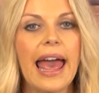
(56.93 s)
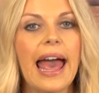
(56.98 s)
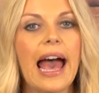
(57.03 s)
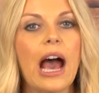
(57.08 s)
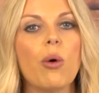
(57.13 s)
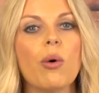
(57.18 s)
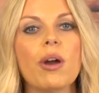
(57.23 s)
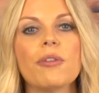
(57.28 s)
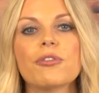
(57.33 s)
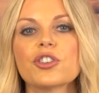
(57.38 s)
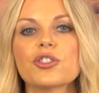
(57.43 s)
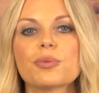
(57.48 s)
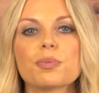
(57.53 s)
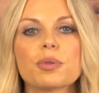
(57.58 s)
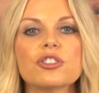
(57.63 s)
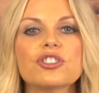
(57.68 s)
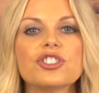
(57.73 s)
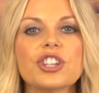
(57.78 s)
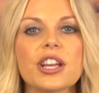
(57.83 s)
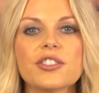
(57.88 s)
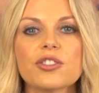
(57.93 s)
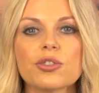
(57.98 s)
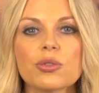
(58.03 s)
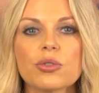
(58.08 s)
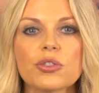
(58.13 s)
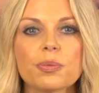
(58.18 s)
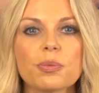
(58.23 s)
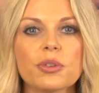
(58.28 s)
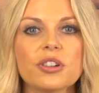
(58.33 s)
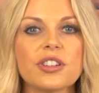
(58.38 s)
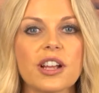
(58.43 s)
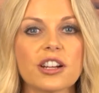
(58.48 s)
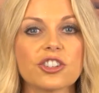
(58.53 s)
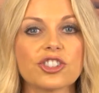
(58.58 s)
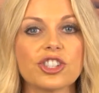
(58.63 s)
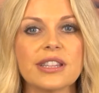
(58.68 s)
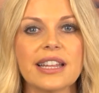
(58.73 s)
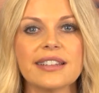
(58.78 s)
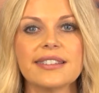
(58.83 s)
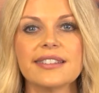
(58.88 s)
However, it's progesterone's
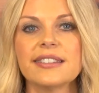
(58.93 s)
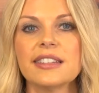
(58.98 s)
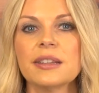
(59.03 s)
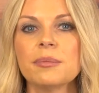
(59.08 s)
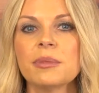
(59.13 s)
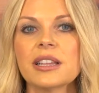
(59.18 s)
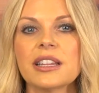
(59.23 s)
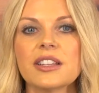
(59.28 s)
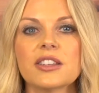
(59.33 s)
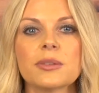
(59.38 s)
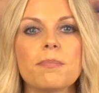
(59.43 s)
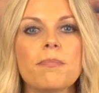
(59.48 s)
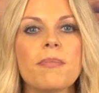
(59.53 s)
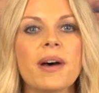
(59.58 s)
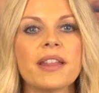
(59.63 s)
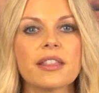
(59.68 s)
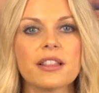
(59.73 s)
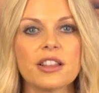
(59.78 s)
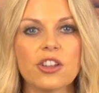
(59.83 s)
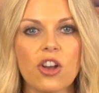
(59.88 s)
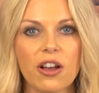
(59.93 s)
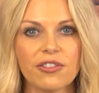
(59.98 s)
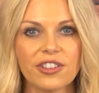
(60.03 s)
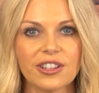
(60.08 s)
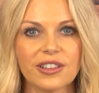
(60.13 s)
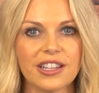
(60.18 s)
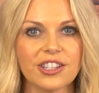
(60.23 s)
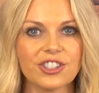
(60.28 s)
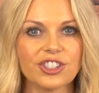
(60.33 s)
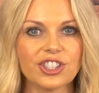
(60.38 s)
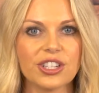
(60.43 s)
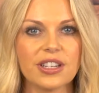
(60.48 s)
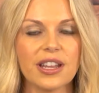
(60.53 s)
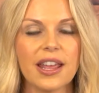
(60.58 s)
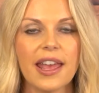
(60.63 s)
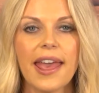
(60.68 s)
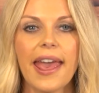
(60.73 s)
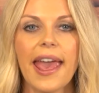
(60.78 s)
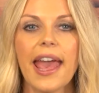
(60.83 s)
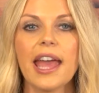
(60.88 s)
production that stimulates monthly ovulation,
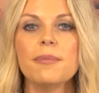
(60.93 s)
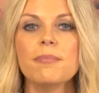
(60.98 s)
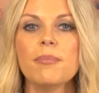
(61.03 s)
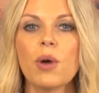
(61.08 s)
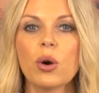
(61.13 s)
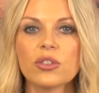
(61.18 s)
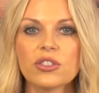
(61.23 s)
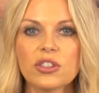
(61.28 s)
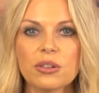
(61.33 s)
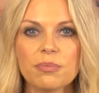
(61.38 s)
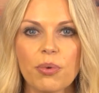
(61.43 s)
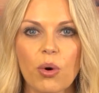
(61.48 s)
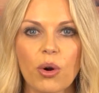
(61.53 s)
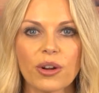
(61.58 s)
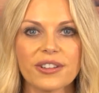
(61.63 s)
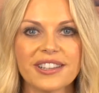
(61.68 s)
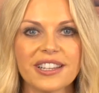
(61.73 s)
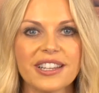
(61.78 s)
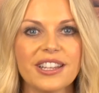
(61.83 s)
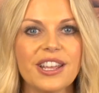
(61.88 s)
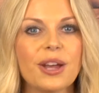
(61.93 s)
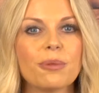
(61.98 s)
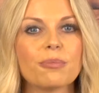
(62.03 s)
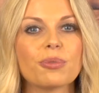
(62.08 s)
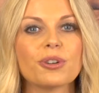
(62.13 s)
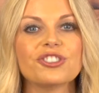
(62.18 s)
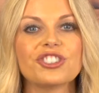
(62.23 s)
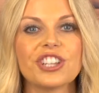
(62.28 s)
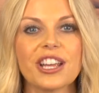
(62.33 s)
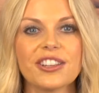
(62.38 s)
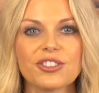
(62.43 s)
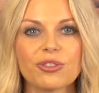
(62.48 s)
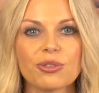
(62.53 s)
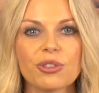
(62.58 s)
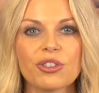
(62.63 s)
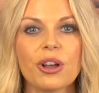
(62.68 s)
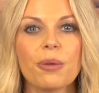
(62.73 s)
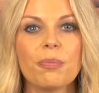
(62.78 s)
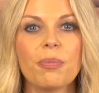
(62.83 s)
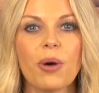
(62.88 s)
and most importantly,
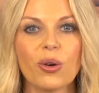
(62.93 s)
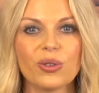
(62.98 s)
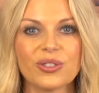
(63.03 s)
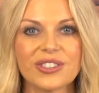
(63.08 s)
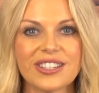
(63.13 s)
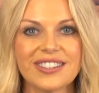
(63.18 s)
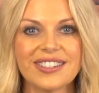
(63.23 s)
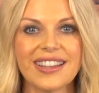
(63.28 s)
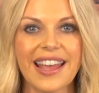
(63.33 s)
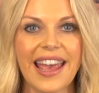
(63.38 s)
progesterone opposes